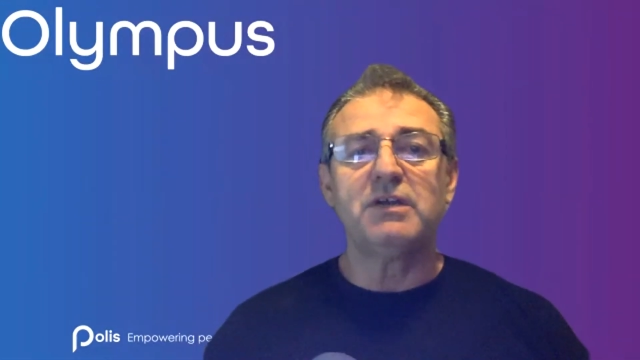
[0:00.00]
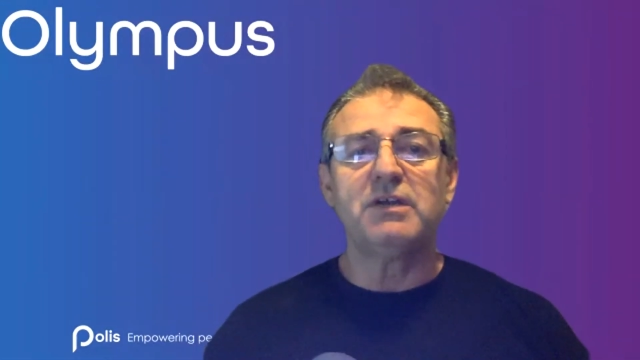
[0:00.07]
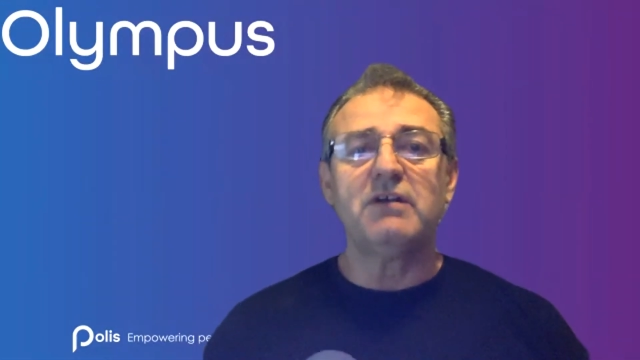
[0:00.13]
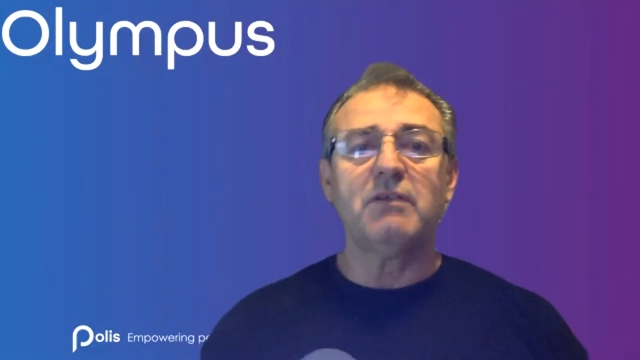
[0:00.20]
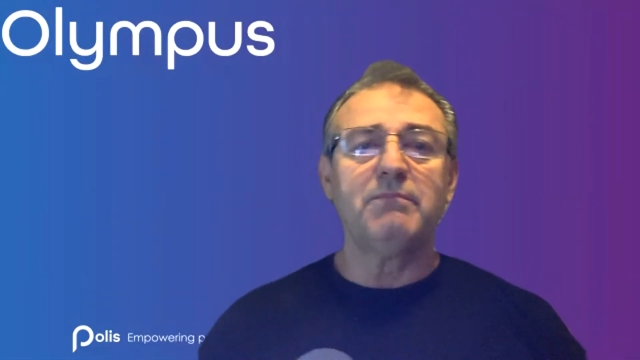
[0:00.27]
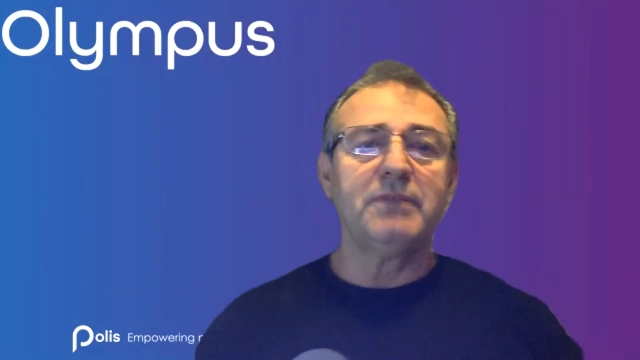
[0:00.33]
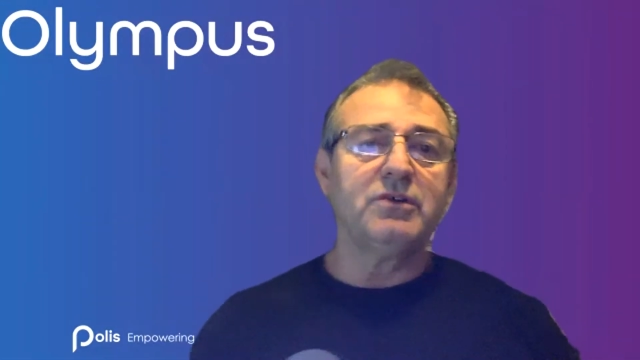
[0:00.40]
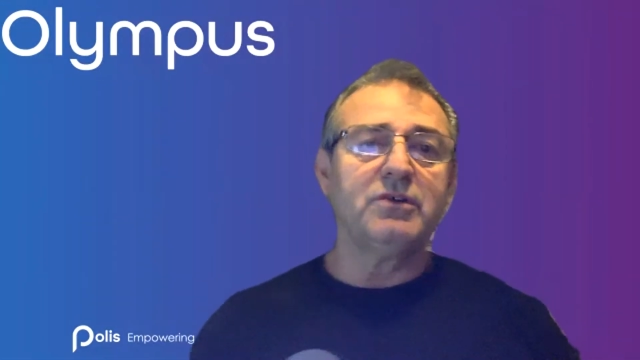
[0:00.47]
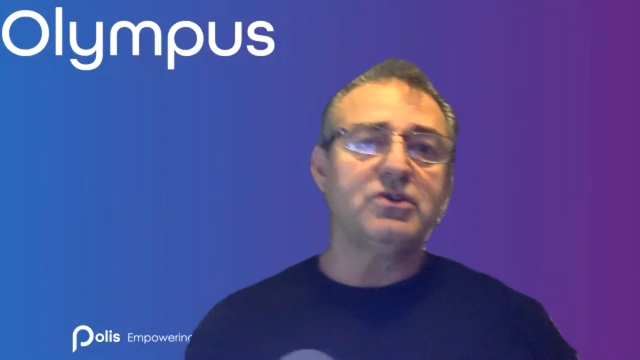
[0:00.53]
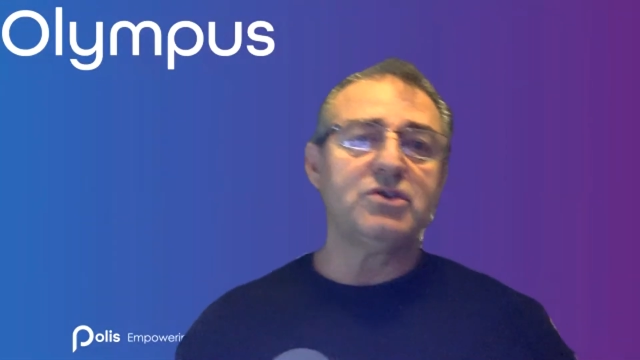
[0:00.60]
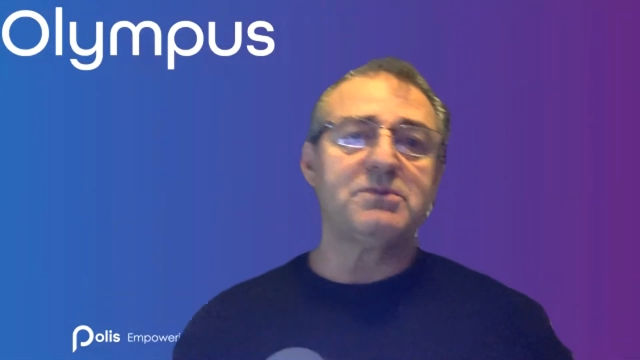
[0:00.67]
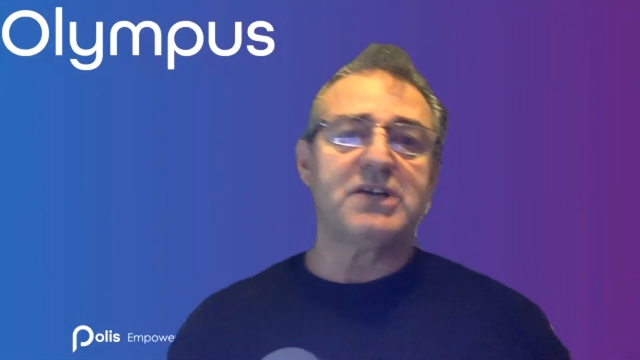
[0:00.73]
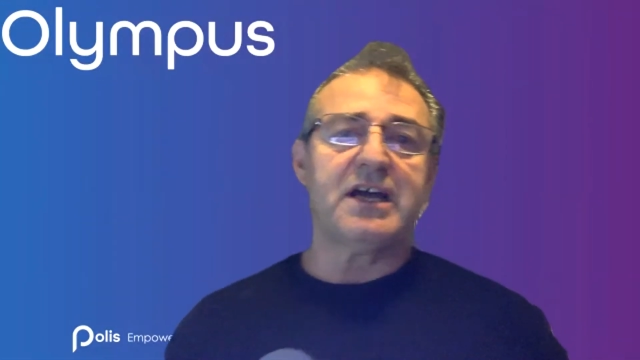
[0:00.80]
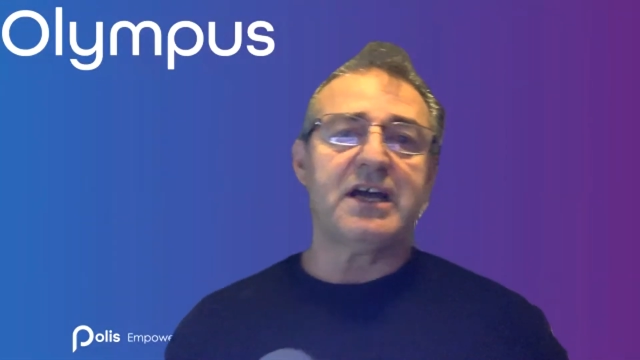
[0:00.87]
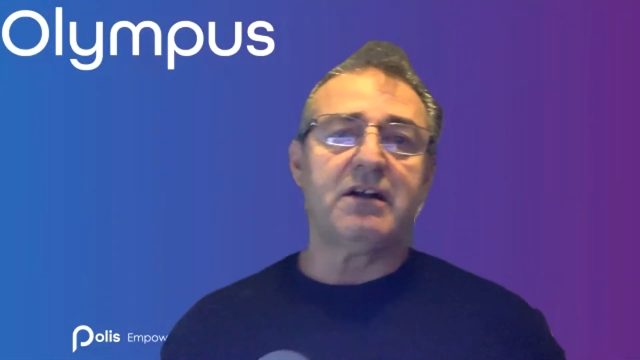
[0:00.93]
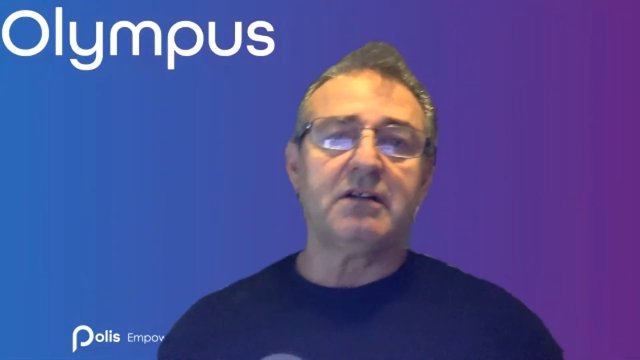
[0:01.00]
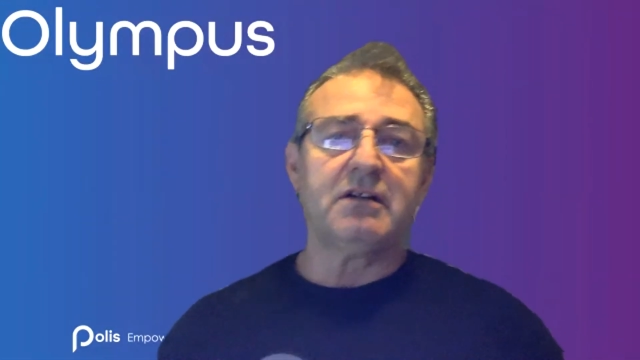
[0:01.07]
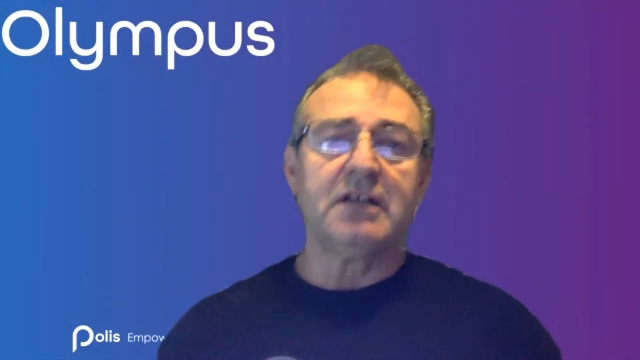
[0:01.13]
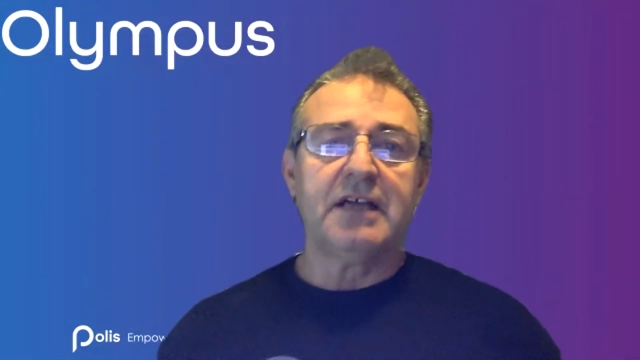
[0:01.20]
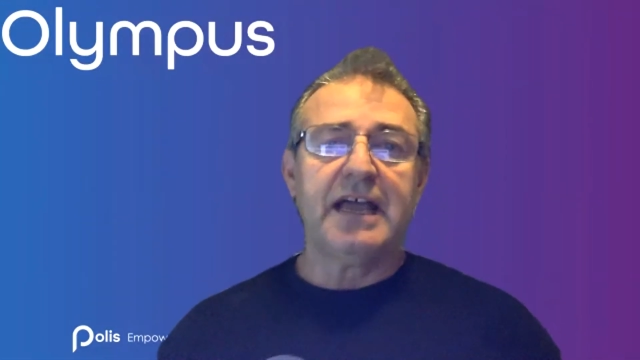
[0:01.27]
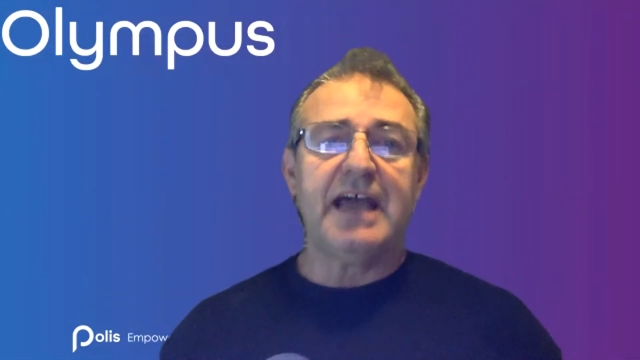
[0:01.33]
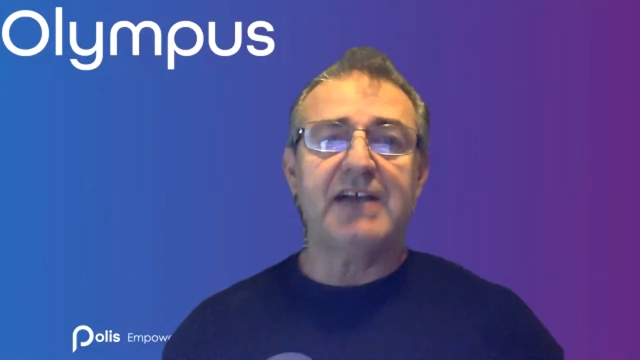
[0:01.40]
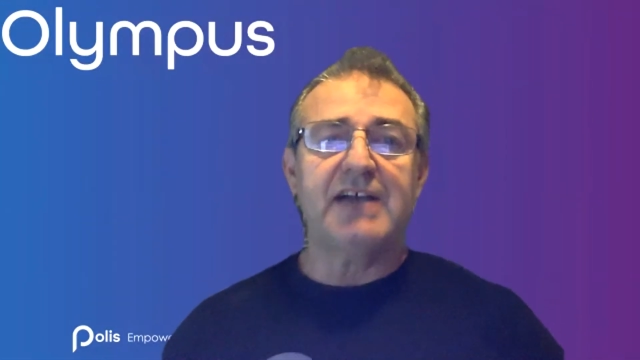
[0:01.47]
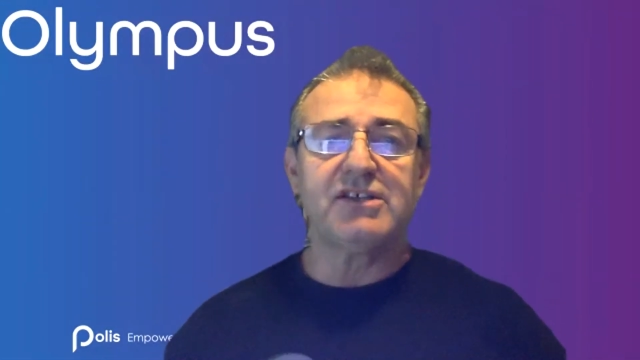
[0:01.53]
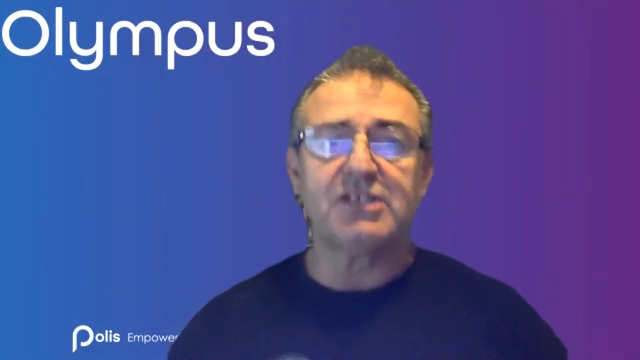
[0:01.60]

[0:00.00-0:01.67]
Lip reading: our YouTube channel, Hans